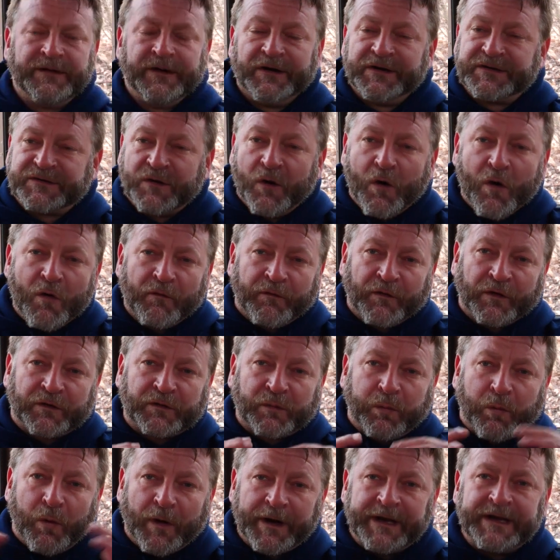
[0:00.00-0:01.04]
There's over
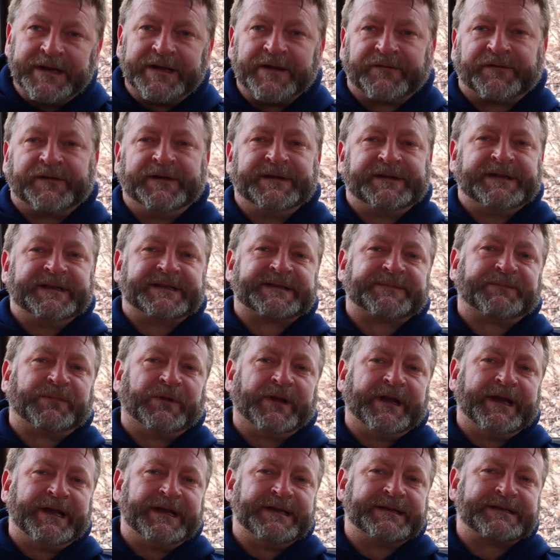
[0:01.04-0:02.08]
20 different
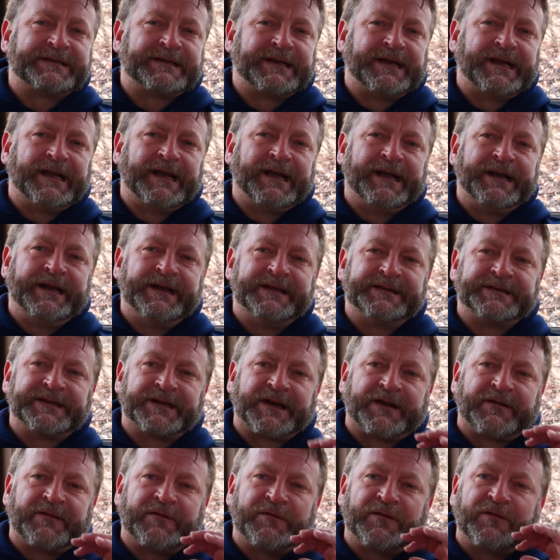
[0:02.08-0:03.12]
displays, and it is
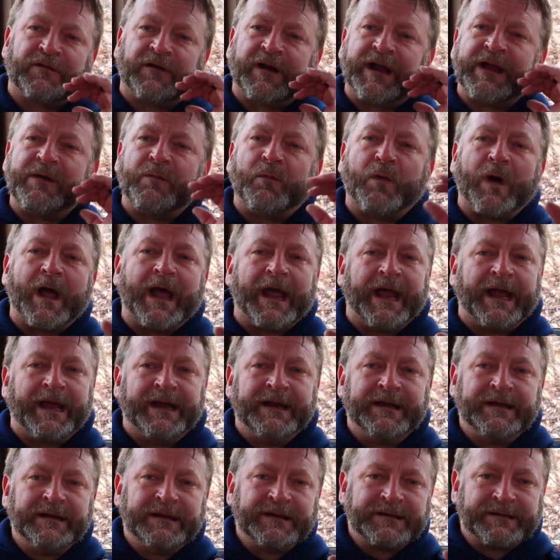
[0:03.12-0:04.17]
a great
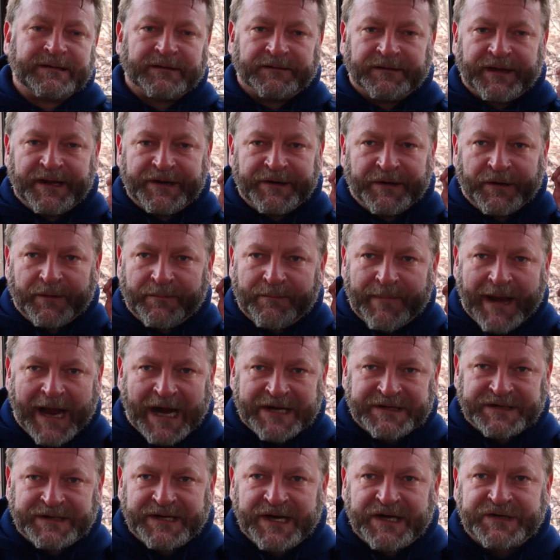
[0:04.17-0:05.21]
way to let your
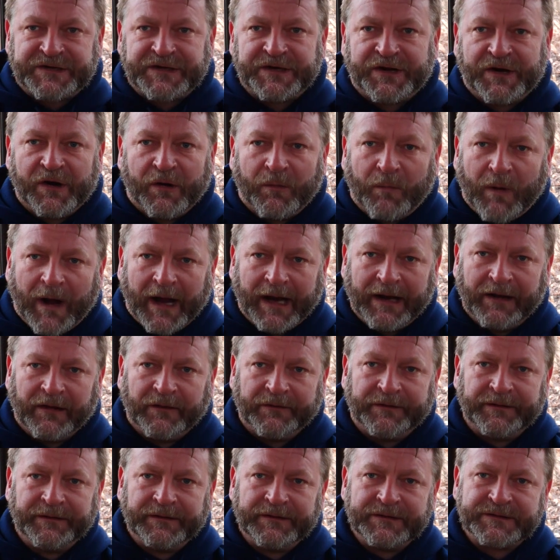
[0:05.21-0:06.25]
imagination go
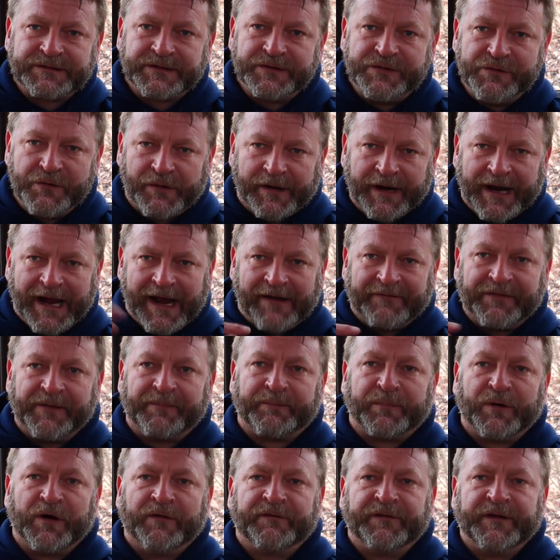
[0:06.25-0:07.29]
wild so you can have the
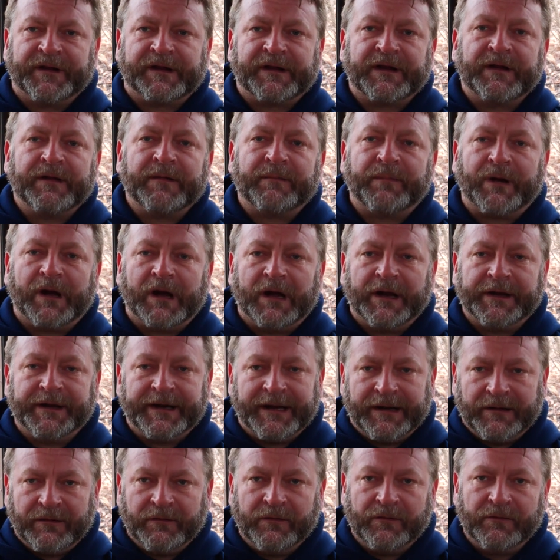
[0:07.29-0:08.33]
perfect pond
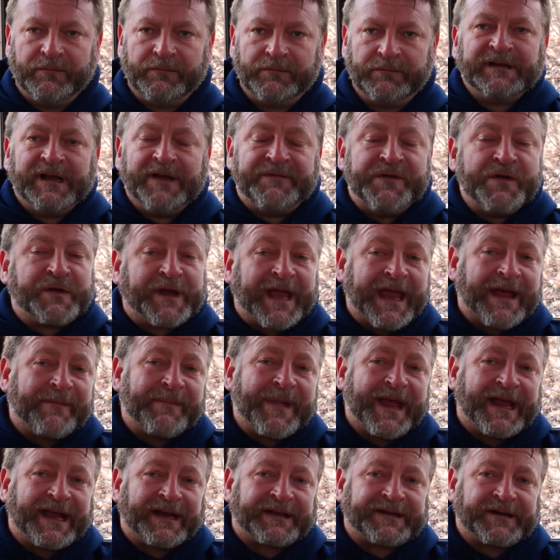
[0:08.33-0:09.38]
at home. If you can't
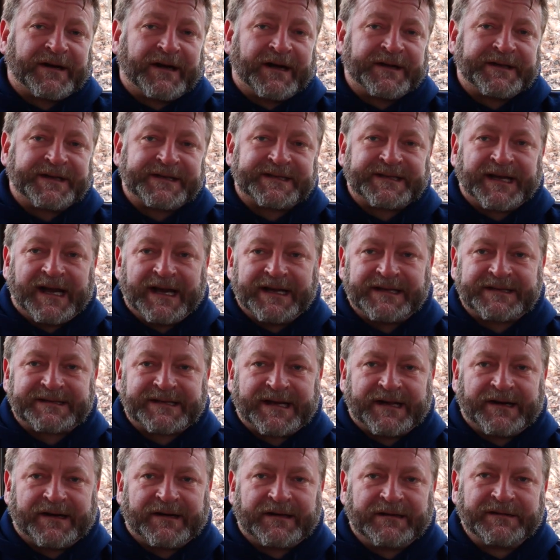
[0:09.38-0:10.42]
make it to our design
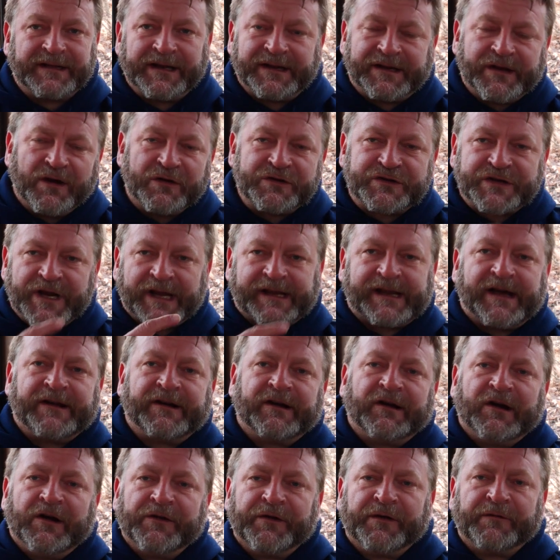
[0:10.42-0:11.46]
center, then go check out
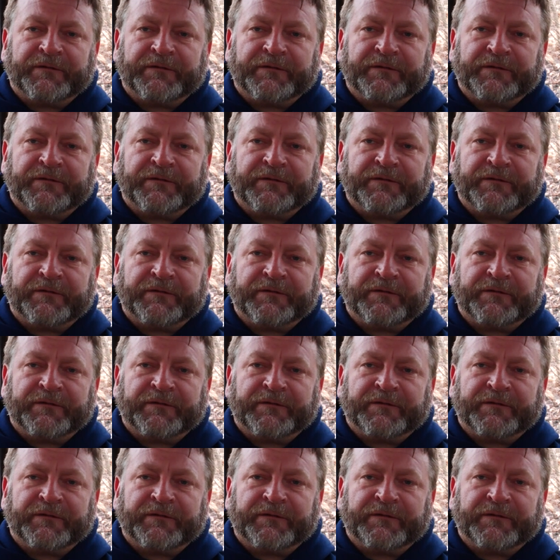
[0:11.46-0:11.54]
our other